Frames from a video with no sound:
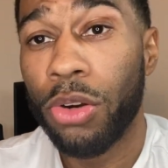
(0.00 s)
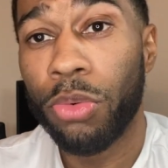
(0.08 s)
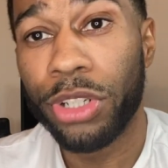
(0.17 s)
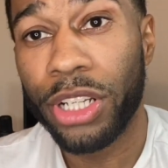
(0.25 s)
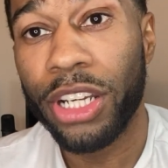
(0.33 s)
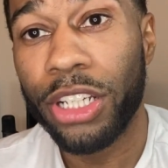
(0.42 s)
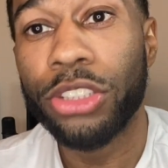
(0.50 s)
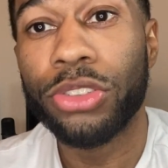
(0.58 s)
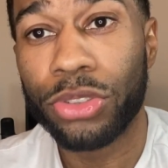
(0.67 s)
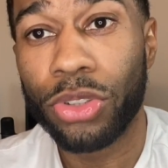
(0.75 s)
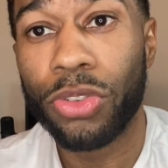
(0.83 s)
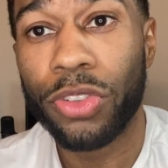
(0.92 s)
When the
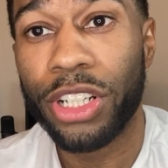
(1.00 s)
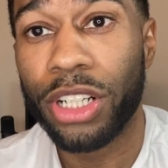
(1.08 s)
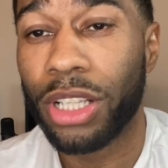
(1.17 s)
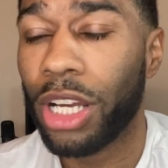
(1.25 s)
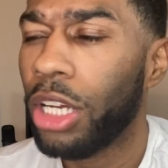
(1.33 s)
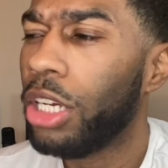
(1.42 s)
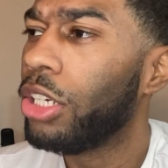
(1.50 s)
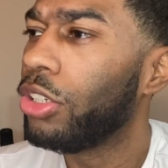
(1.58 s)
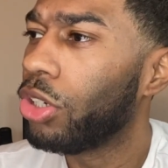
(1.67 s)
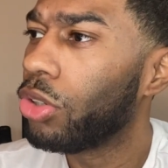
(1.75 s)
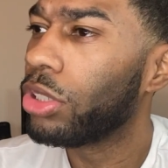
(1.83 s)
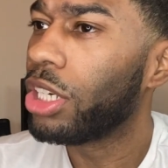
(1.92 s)
angel's over there, like,
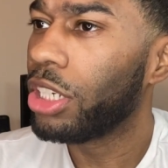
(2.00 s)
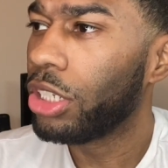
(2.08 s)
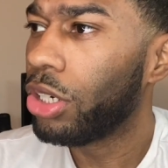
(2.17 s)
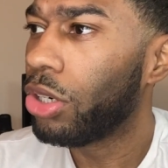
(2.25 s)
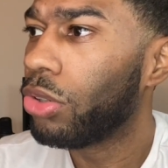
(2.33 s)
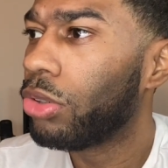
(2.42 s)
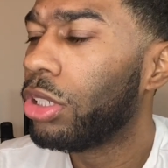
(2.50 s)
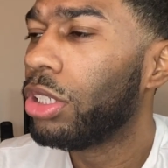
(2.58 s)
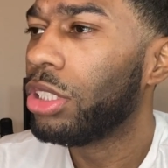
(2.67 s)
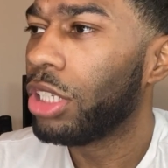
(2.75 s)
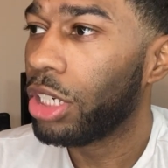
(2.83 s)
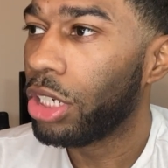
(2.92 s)
no, let it go,
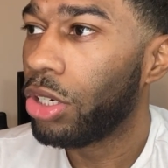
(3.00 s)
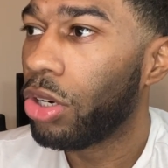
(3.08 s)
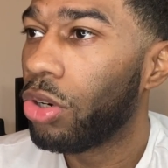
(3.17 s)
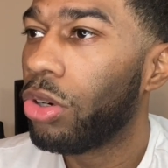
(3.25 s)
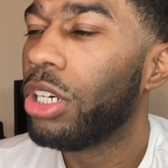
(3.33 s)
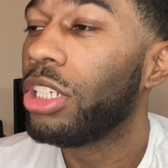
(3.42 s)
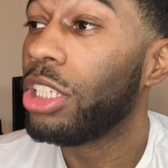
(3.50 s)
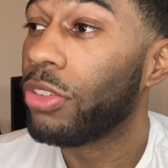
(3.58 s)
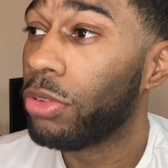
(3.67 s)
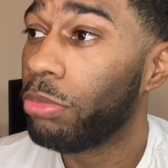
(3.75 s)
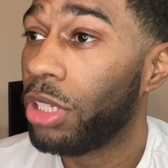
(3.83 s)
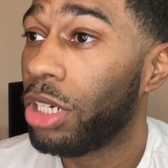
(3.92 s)
let it go. Give
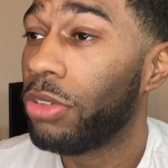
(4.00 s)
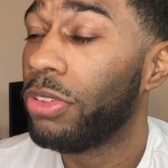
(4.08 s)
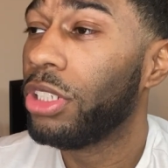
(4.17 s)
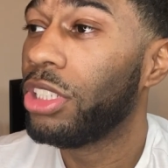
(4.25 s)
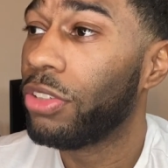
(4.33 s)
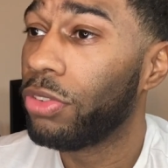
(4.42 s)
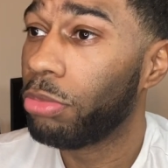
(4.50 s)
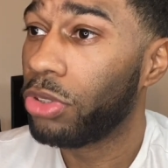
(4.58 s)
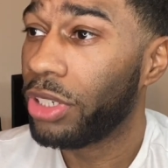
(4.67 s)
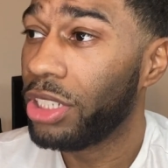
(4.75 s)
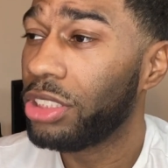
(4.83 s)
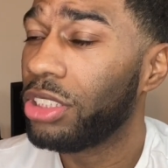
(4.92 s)
them love, give them
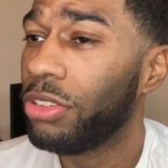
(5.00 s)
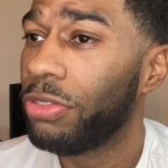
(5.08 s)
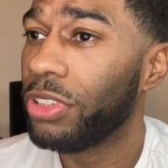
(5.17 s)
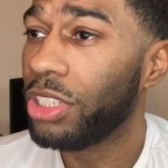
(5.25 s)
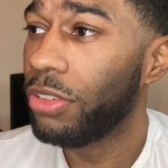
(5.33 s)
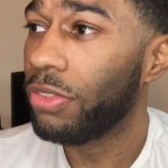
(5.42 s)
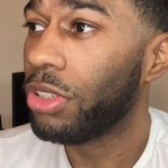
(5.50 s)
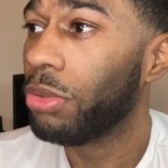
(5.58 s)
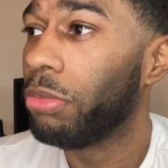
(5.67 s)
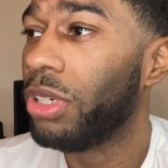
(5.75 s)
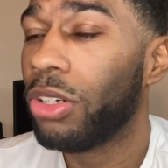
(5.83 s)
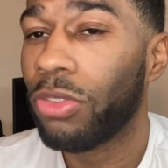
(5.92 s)
grace, forgive
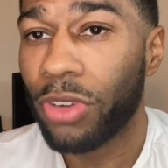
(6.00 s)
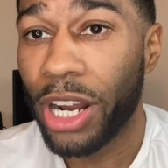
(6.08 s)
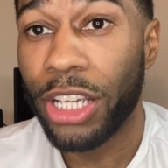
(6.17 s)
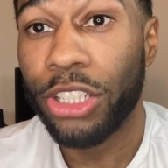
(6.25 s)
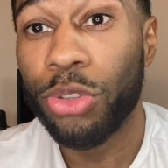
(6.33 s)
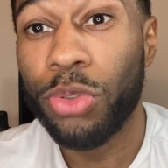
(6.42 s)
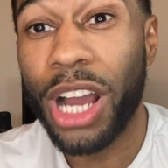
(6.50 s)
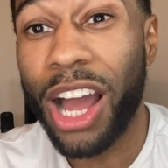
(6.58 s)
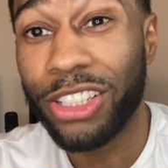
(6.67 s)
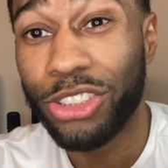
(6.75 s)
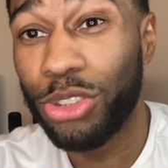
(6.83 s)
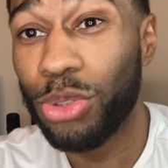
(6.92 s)
them, right? You
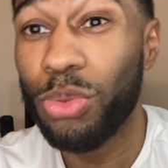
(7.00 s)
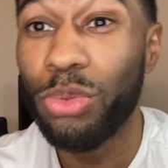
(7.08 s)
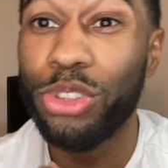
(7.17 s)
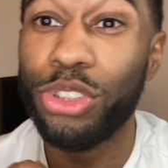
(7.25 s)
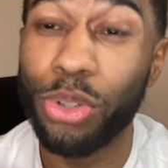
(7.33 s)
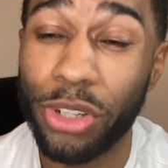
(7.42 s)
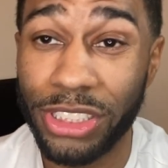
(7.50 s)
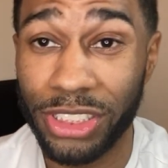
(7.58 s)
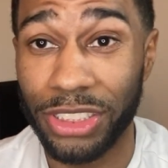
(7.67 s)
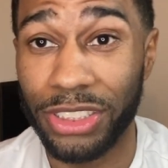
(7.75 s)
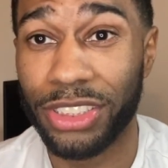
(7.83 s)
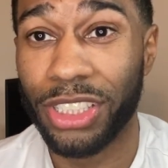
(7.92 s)
got two
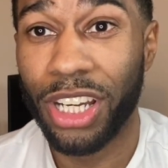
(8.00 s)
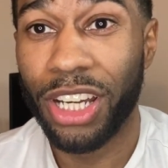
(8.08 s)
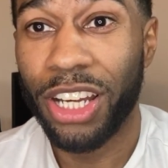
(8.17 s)
choices.